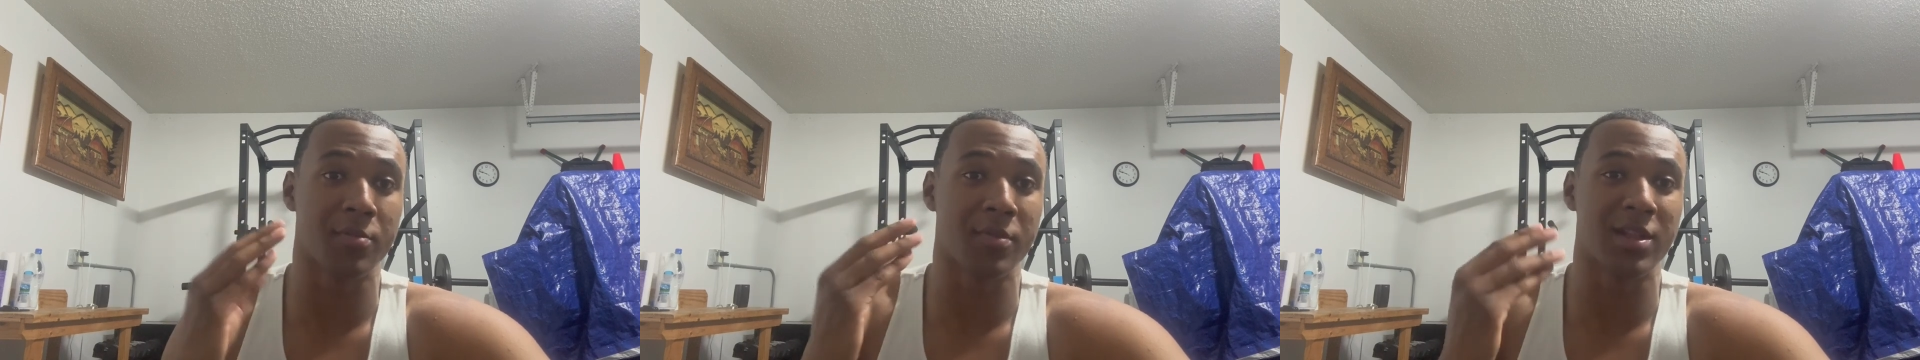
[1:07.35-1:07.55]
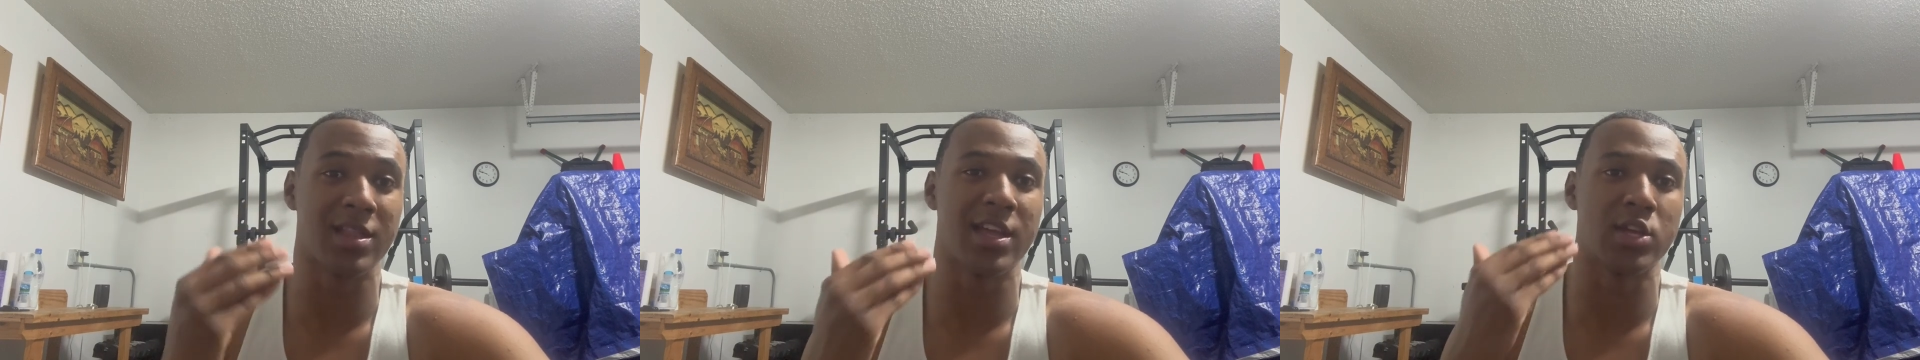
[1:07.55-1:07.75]

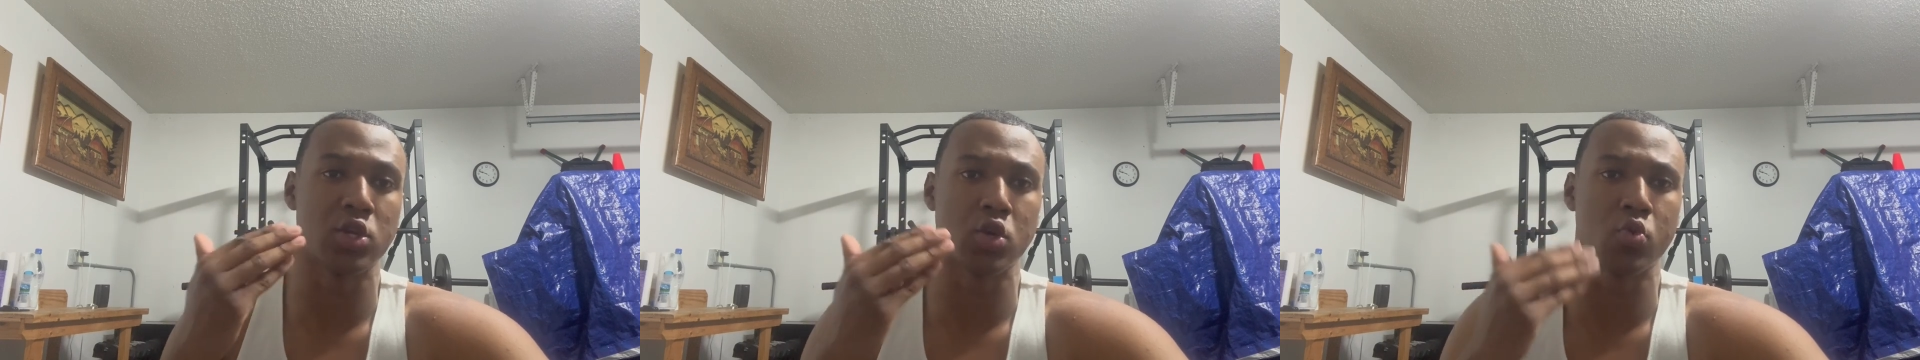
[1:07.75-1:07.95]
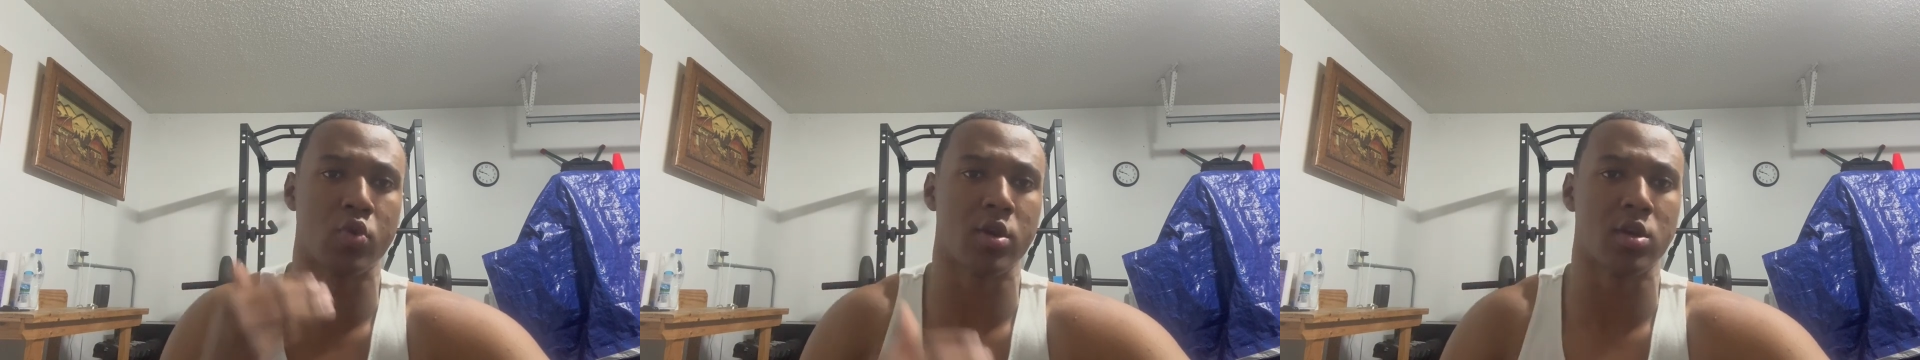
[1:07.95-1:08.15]
but let
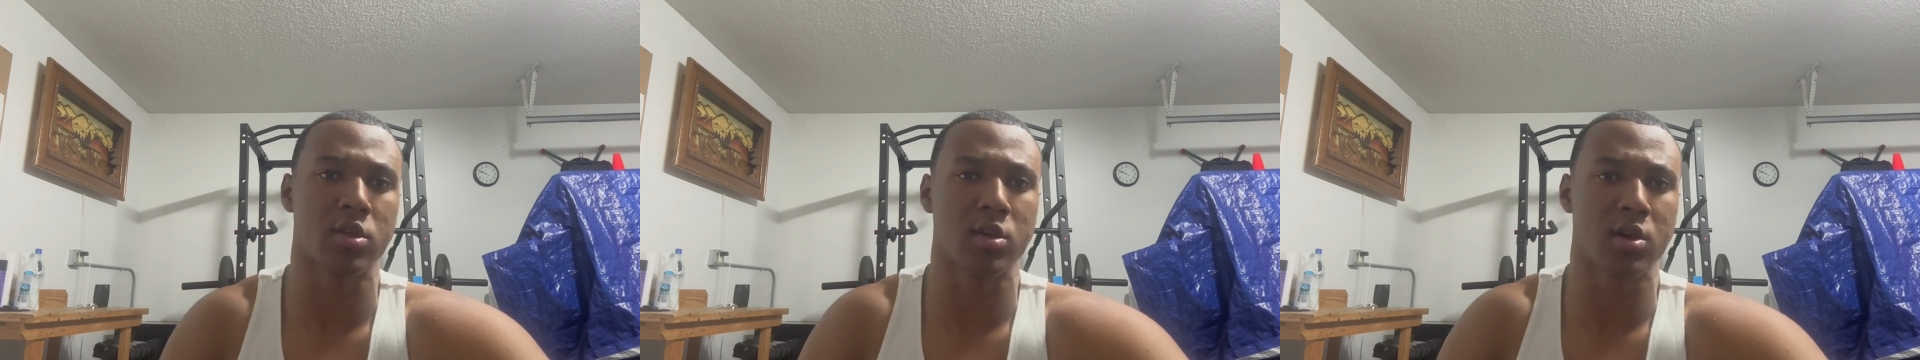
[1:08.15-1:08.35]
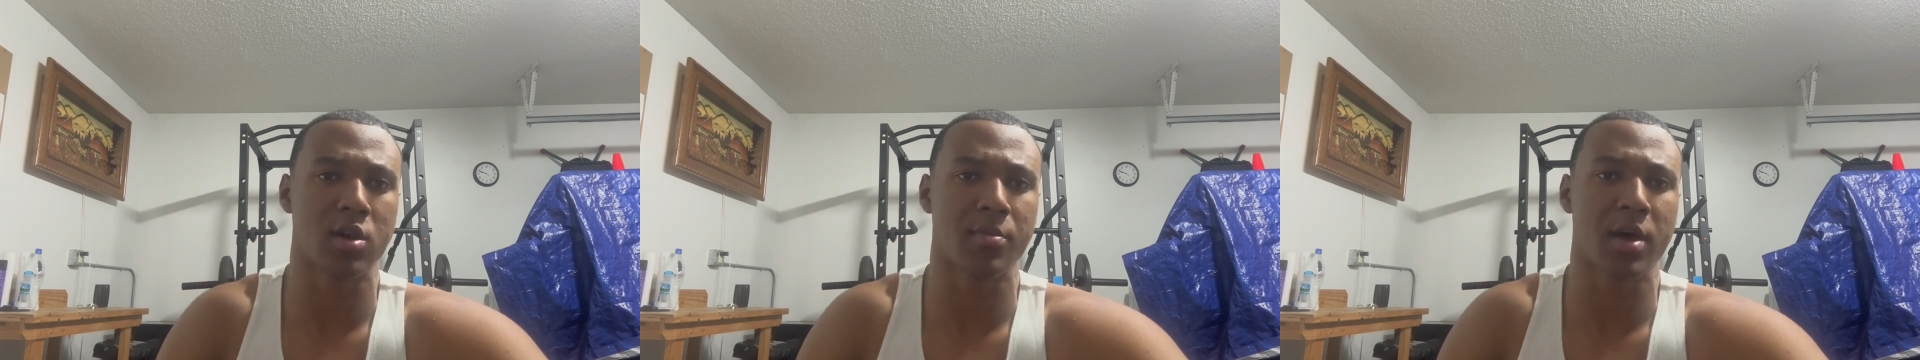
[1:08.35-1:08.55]
your words
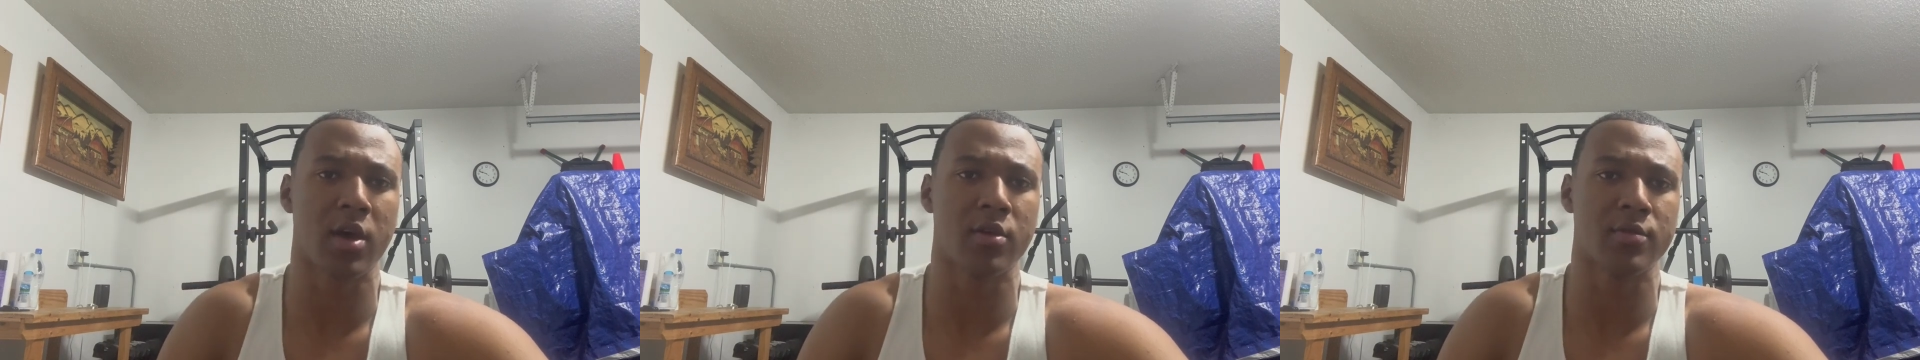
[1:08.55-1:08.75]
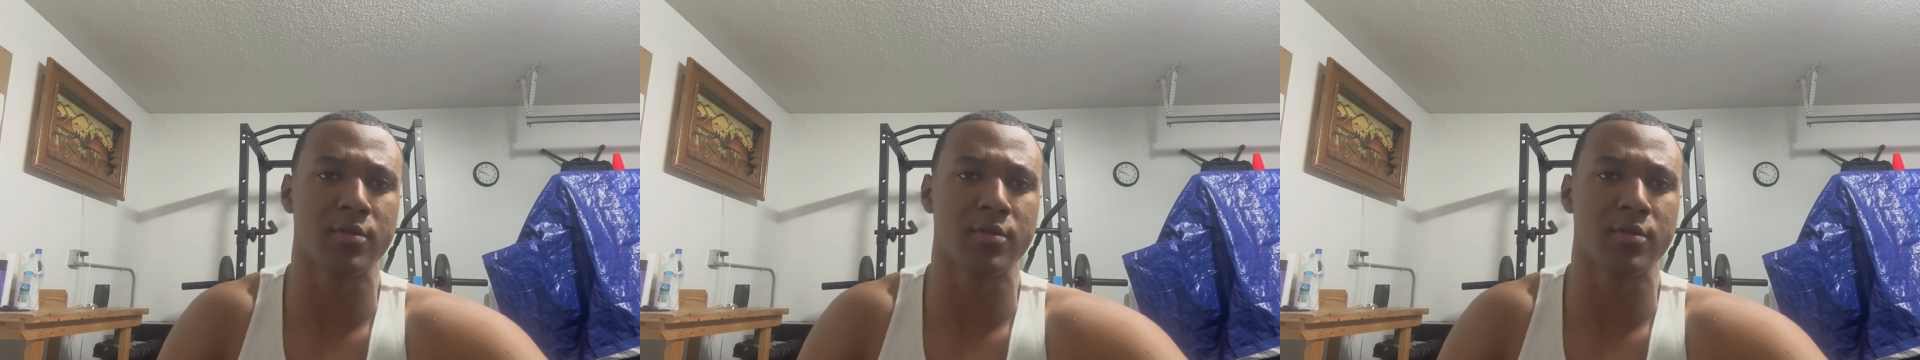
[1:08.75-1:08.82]
come out.